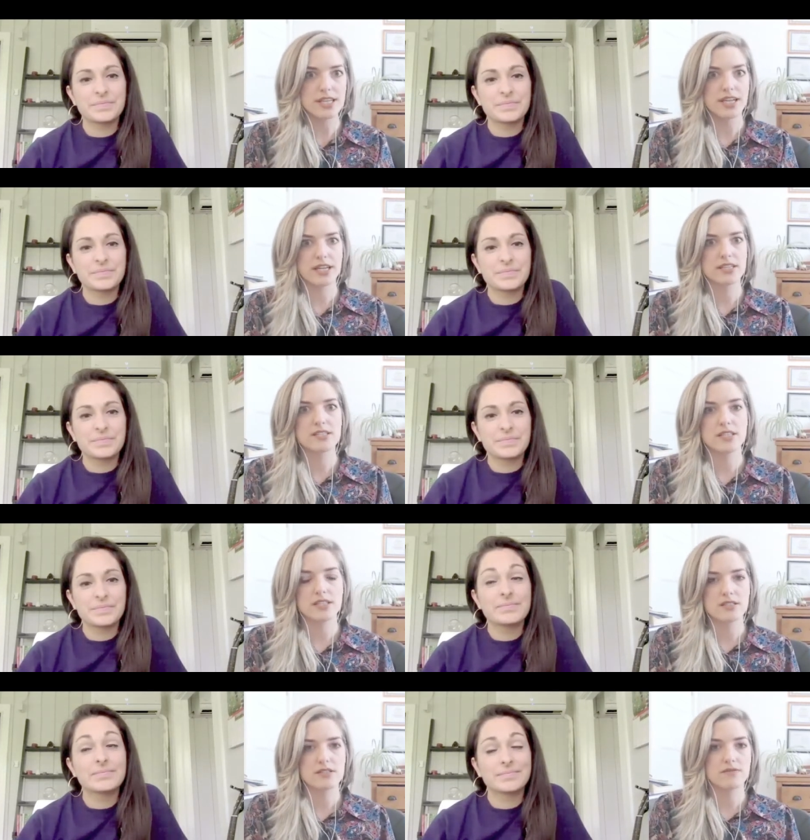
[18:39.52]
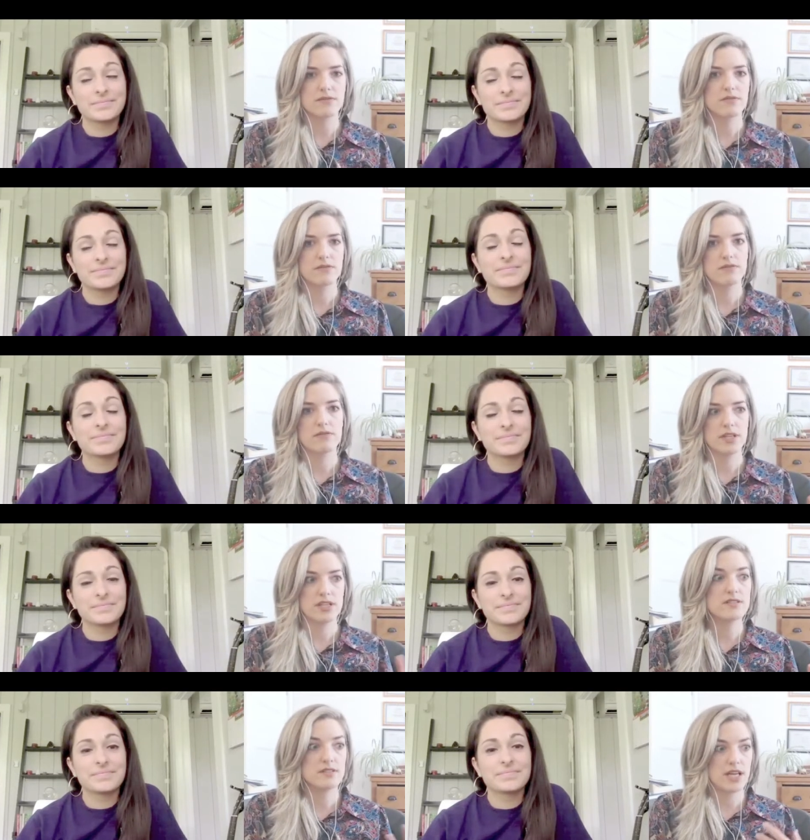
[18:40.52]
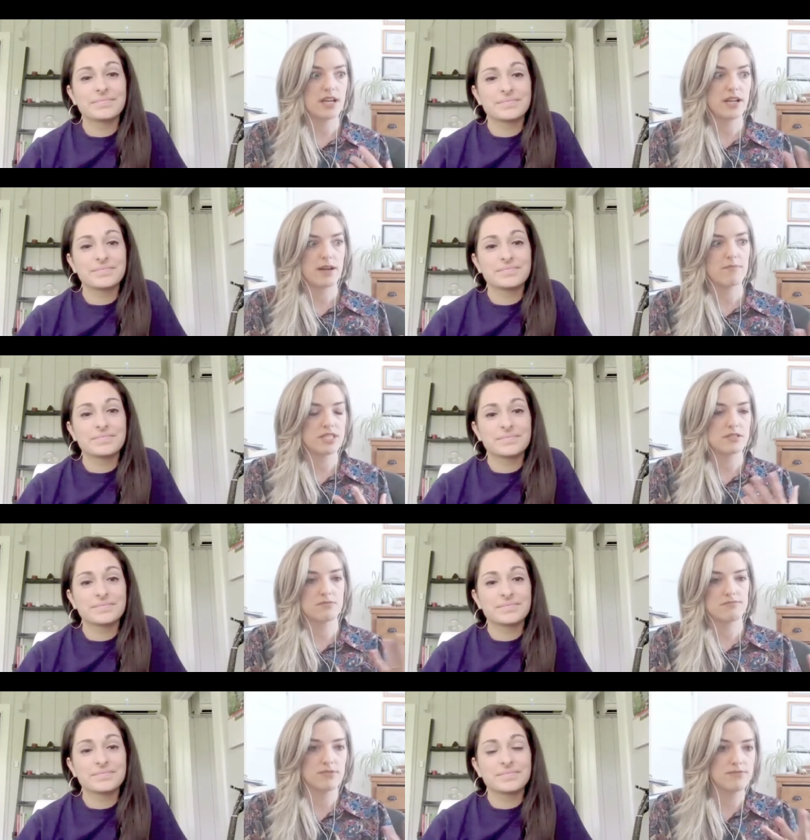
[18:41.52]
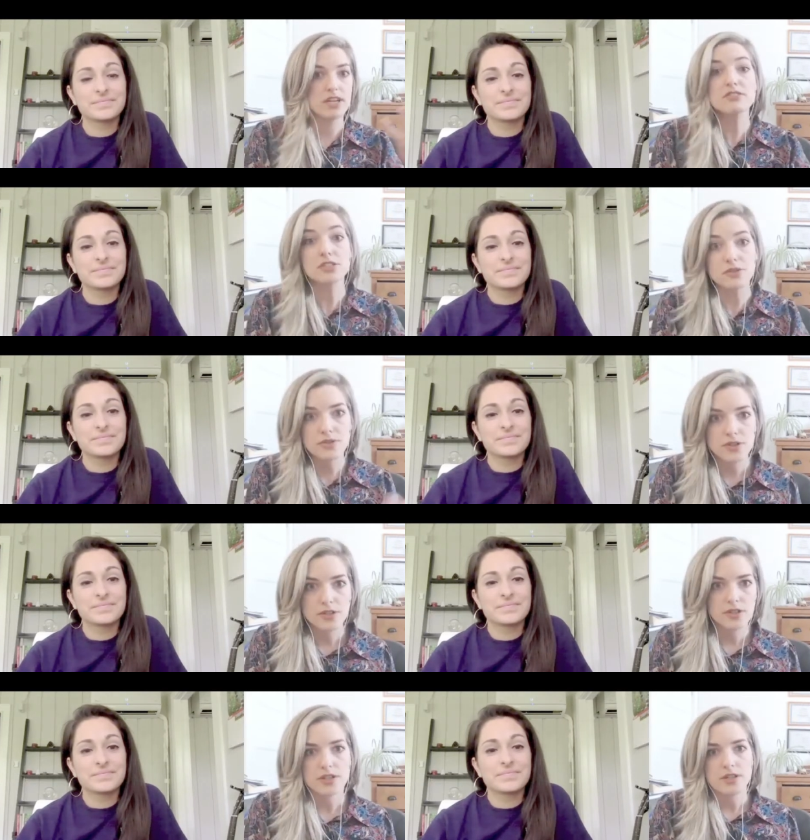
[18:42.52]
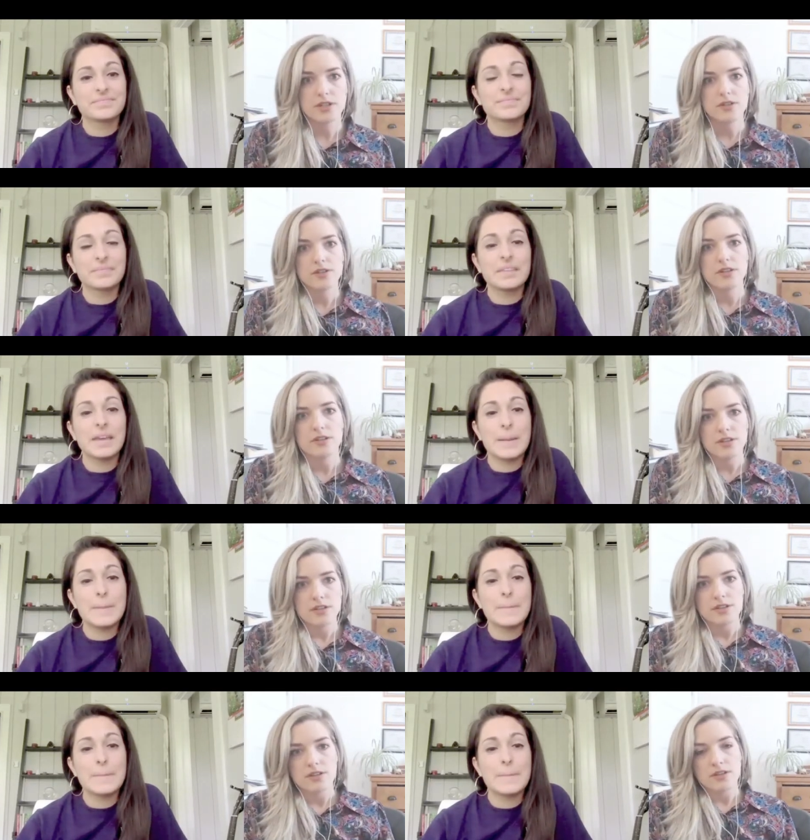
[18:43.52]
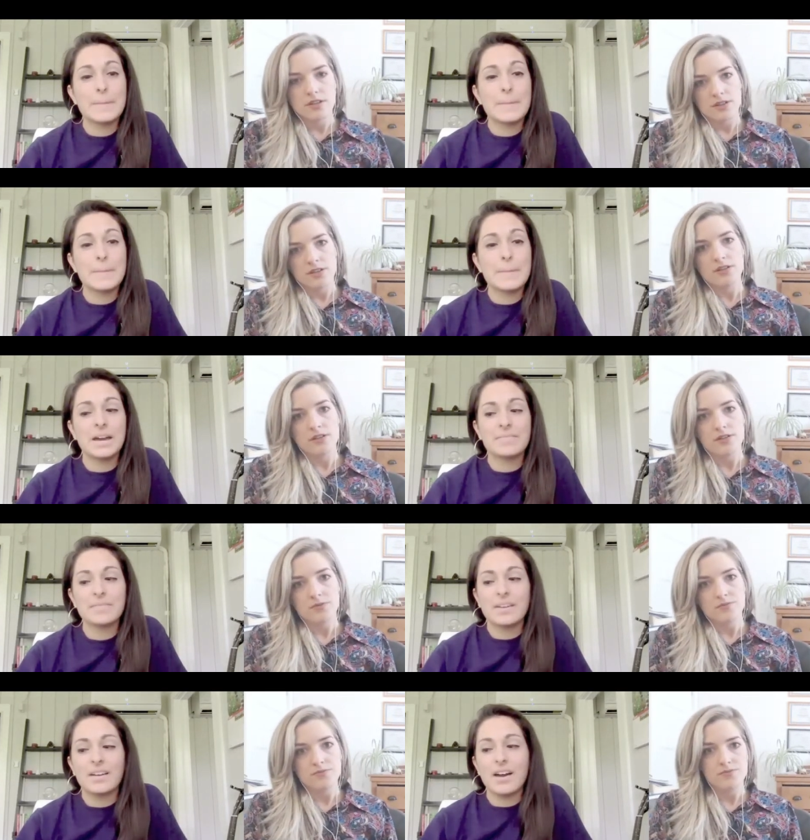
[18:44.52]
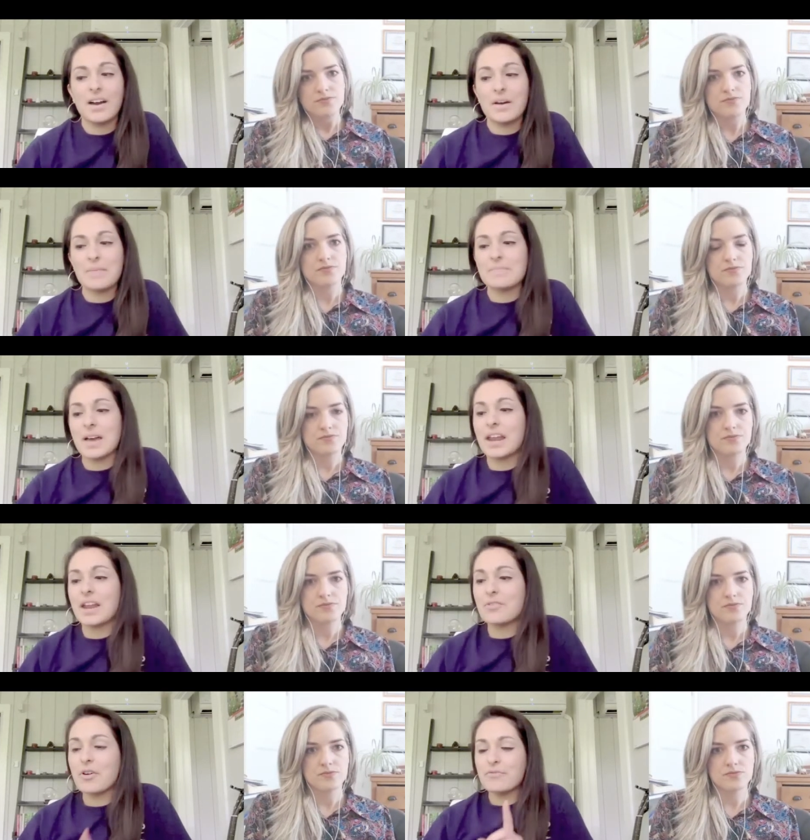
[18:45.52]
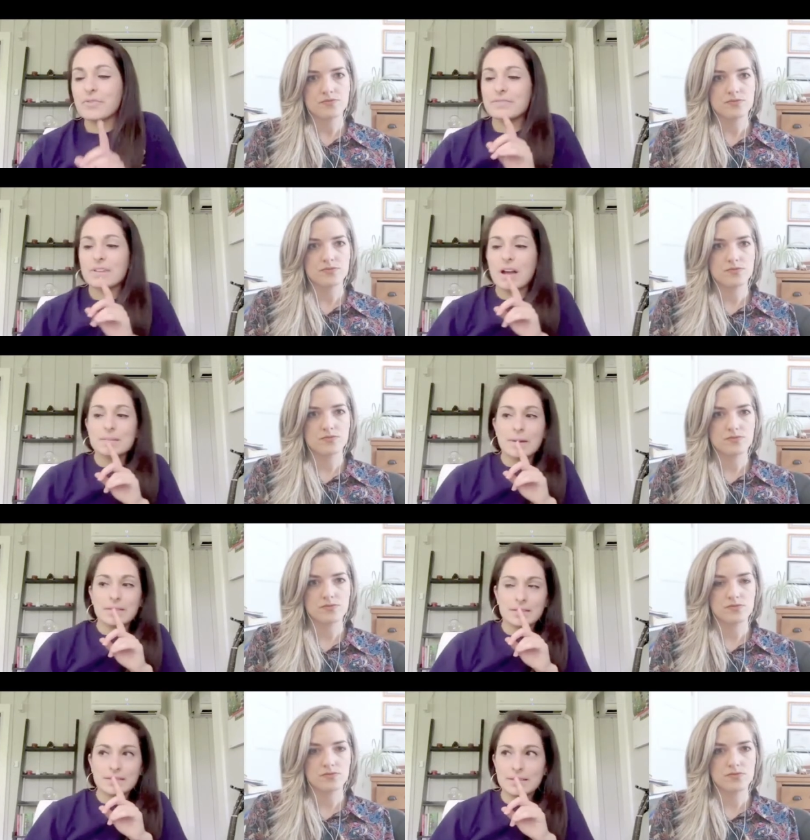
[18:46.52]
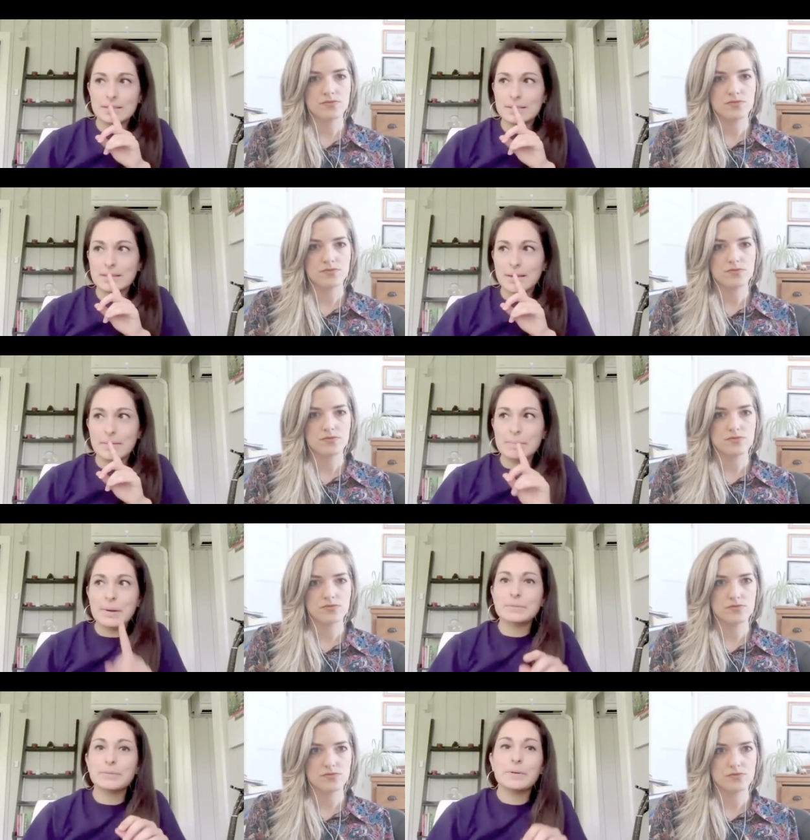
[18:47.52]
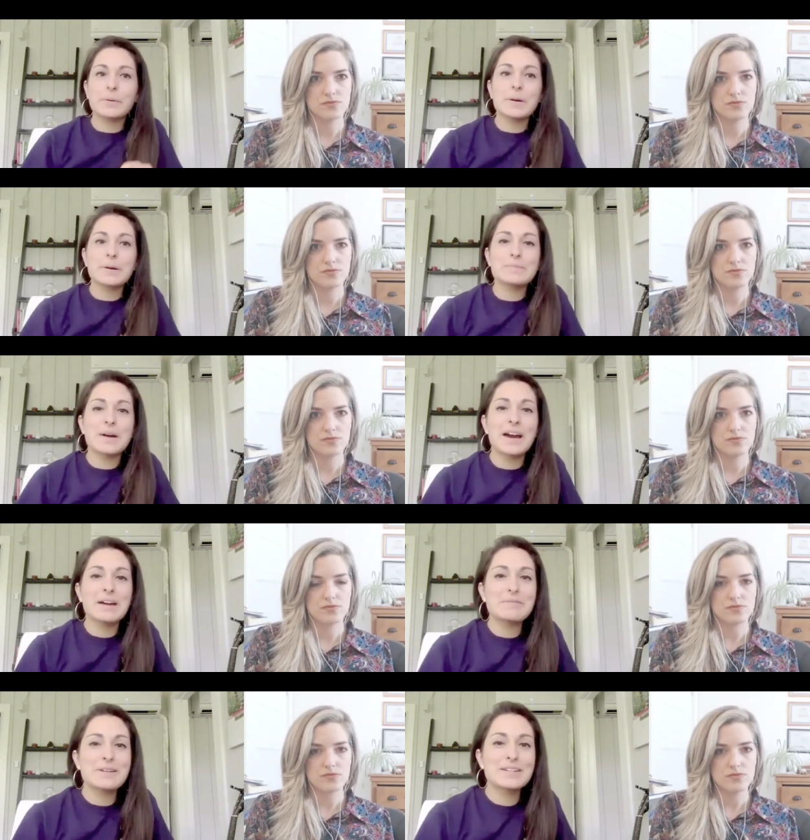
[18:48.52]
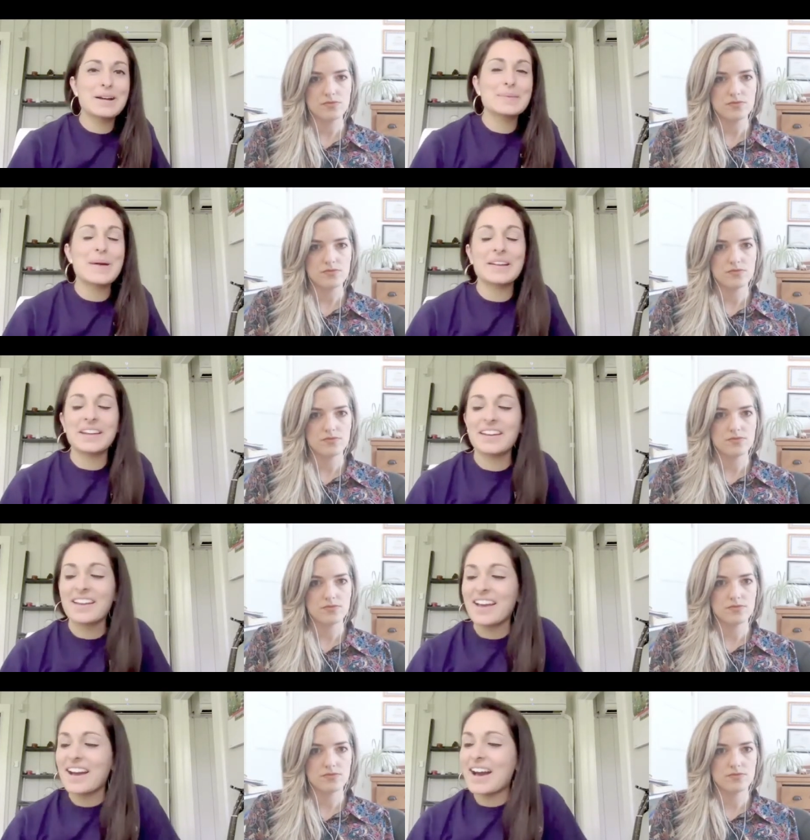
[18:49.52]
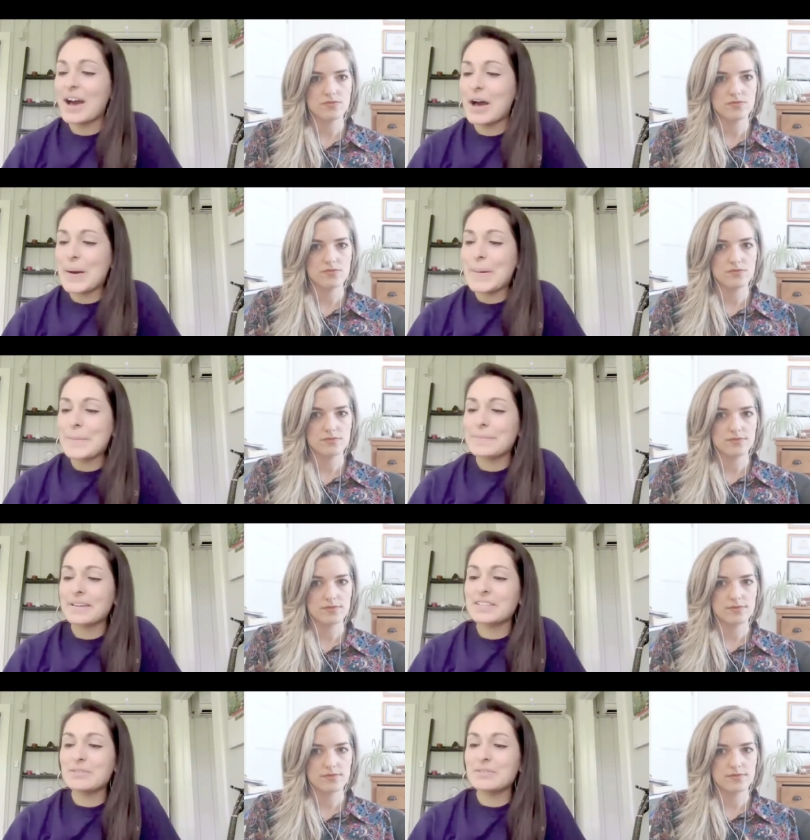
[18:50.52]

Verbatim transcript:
Speaker 1: days, is is that it must reflect you. Yeah. Yeah.
Speaker 2: Um, and I don't know if we've talked about this since uh, we pressed record, but I want to talk about it um because